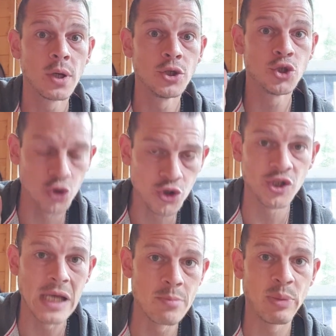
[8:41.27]
just to
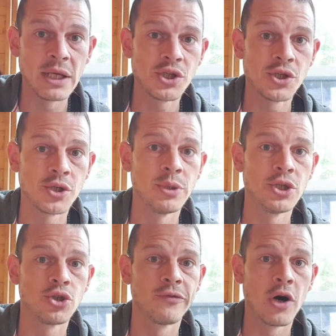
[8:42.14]
send pictures to
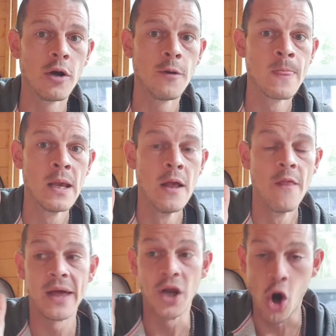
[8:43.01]
each other?
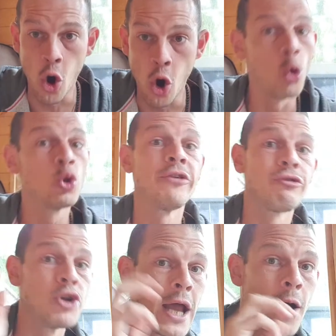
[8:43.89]
Then a whole
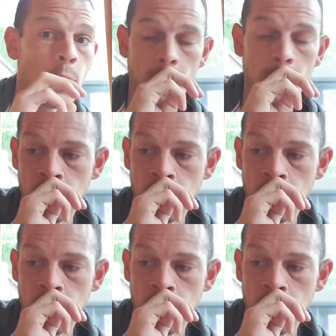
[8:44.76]
different network,